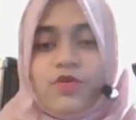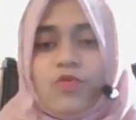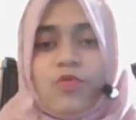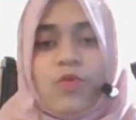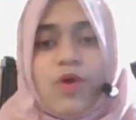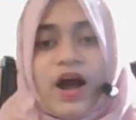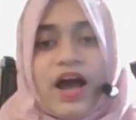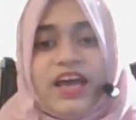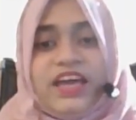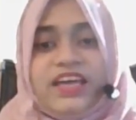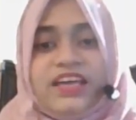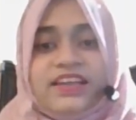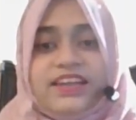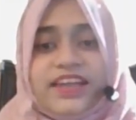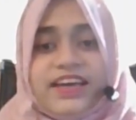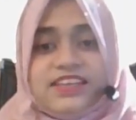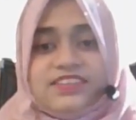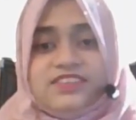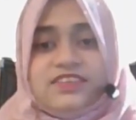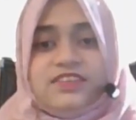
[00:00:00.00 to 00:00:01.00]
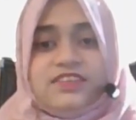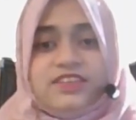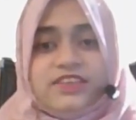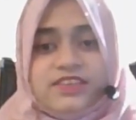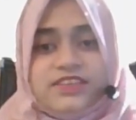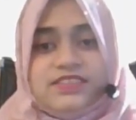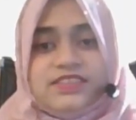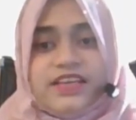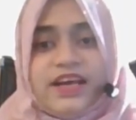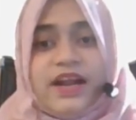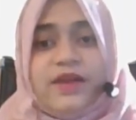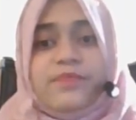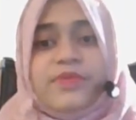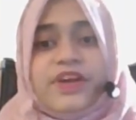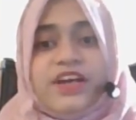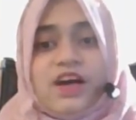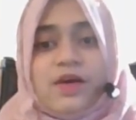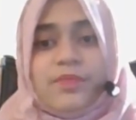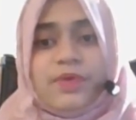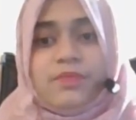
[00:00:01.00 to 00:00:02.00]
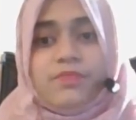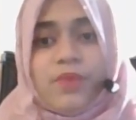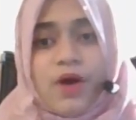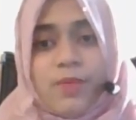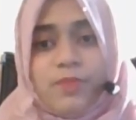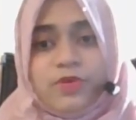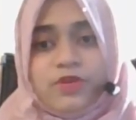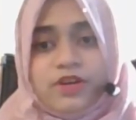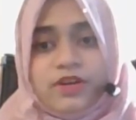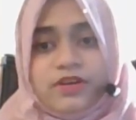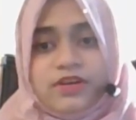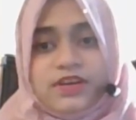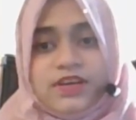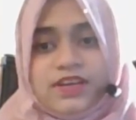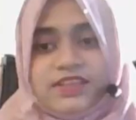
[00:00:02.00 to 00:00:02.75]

why electric cars are becoming popular,